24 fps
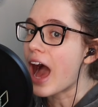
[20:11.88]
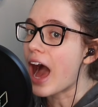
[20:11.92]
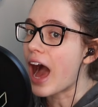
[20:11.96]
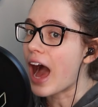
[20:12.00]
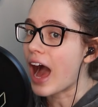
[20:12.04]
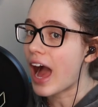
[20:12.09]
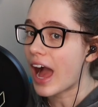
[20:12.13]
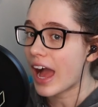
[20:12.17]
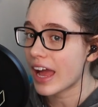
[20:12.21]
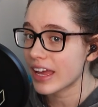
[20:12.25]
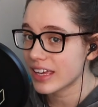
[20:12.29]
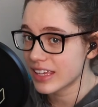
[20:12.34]

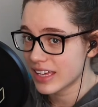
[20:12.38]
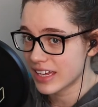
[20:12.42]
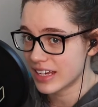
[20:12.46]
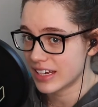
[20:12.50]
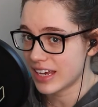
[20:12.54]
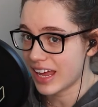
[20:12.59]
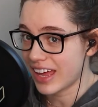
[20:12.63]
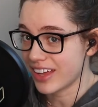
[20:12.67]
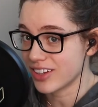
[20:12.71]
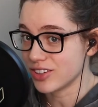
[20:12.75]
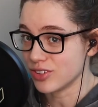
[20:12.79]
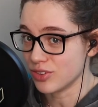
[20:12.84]
I
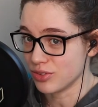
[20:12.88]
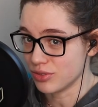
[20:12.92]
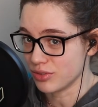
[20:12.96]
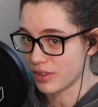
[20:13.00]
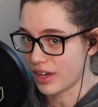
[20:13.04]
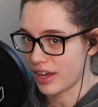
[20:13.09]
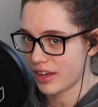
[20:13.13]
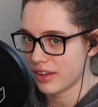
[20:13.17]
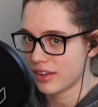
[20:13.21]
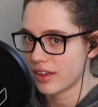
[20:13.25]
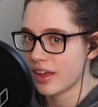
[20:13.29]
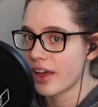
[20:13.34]
cannot do
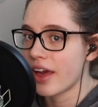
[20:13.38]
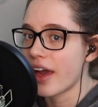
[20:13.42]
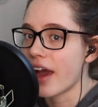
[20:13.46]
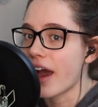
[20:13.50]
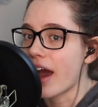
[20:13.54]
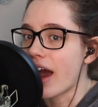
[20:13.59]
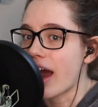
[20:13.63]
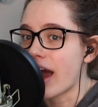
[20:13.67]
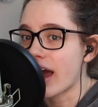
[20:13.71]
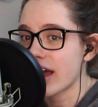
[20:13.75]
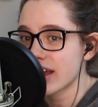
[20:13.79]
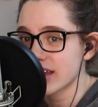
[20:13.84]
that.
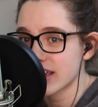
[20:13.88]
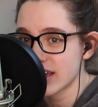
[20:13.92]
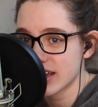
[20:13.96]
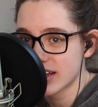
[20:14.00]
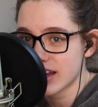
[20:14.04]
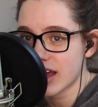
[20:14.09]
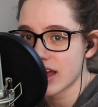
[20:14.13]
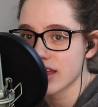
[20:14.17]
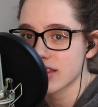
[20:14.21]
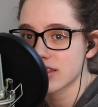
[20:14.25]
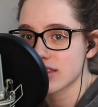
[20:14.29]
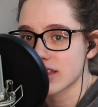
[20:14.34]
I
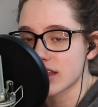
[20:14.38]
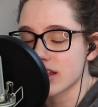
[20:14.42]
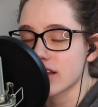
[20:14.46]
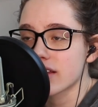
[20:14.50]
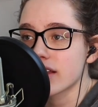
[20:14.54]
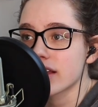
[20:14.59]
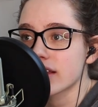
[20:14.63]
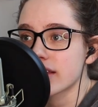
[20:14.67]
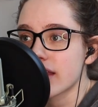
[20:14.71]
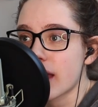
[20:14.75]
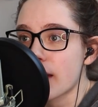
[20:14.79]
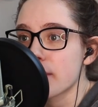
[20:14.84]
cannot think
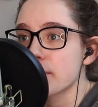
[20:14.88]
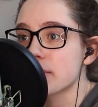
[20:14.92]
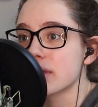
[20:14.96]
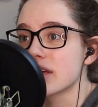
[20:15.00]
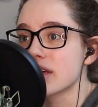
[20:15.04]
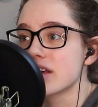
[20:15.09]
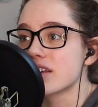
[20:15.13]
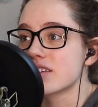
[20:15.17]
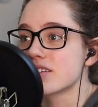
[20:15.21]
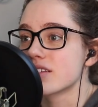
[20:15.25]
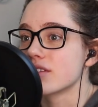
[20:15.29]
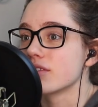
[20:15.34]
like that,
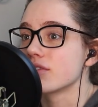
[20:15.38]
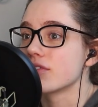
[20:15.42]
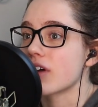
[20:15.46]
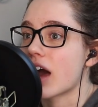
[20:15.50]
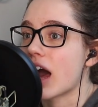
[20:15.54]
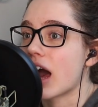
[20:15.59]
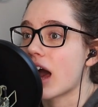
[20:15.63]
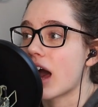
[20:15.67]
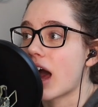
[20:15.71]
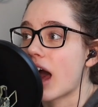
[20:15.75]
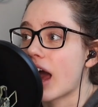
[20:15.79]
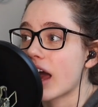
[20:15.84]
because if
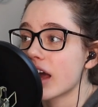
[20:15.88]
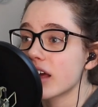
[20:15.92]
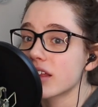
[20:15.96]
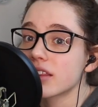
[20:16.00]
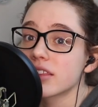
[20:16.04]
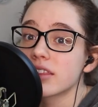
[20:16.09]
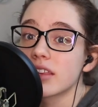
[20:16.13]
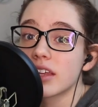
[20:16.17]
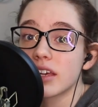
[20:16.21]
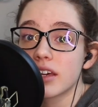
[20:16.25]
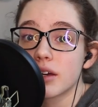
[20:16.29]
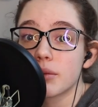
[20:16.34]
I
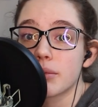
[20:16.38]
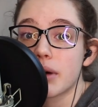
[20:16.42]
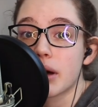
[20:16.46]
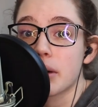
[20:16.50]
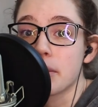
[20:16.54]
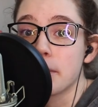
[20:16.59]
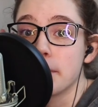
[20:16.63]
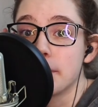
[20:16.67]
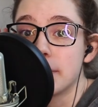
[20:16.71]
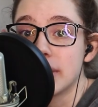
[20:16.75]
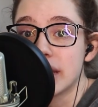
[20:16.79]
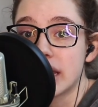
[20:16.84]
think
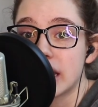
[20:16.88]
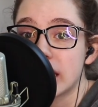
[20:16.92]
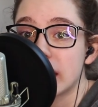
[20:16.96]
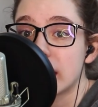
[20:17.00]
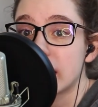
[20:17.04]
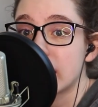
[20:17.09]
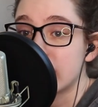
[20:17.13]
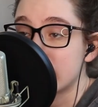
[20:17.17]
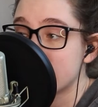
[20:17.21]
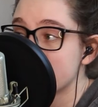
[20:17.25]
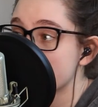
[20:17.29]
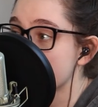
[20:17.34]
about being
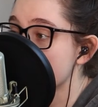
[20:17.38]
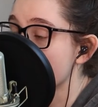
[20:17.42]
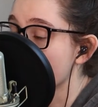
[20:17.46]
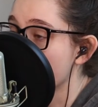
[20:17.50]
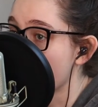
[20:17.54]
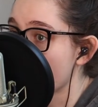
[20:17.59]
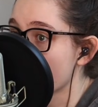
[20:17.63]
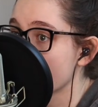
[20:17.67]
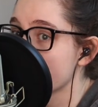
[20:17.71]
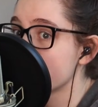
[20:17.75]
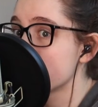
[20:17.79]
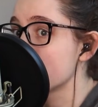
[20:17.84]
in this
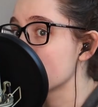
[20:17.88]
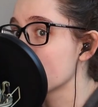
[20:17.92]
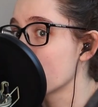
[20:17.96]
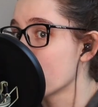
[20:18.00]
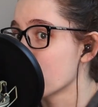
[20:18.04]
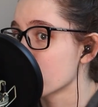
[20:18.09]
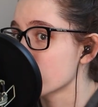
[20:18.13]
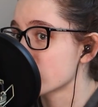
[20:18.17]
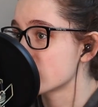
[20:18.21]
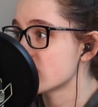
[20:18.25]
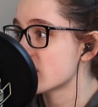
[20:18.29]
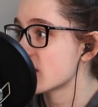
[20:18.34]
apartment
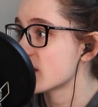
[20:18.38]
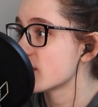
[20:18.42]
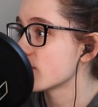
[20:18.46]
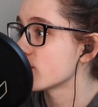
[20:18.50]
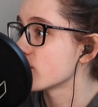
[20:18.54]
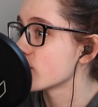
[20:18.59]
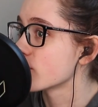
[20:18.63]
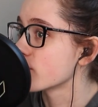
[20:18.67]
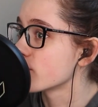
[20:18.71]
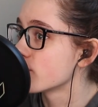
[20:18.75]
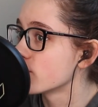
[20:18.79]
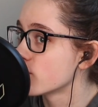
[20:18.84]
quarantine
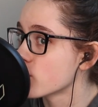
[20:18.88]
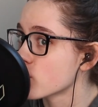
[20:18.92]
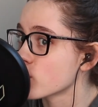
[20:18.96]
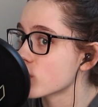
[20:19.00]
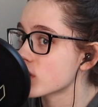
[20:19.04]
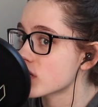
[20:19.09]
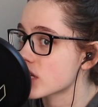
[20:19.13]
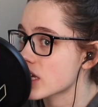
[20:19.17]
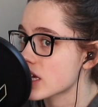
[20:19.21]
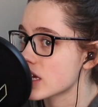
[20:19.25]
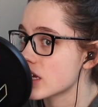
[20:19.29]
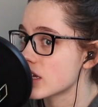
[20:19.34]
for
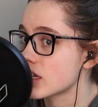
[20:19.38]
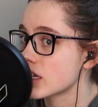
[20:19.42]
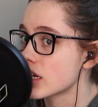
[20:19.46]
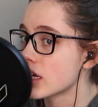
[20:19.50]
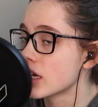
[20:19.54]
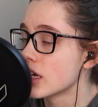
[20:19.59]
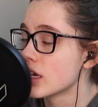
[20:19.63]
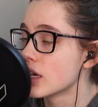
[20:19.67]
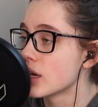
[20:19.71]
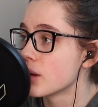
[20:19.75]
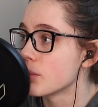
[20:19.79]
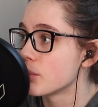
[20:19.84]
14
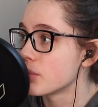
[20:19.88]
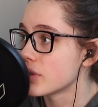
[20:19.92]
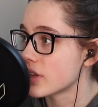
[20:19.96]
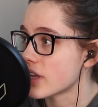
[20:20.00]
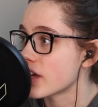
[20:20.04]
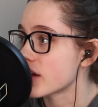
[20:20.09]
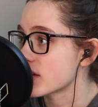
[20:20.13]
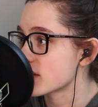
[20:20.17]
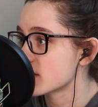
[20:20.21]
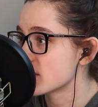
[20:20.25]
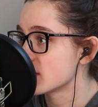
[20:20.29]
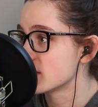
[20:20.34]

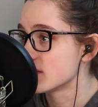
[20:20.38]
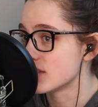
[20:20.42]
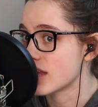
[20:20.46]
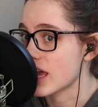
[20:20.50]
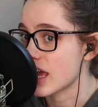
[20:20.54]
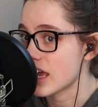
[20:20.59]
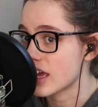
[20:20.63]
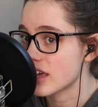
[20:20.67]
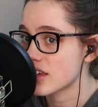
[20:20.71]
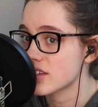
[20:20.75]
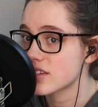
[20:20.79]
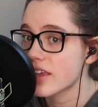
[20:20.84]
plus
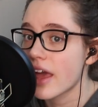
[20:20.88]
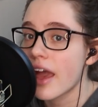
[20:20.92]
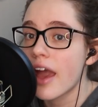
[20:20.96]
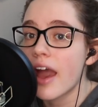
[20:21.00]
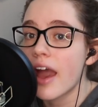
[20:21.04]
days,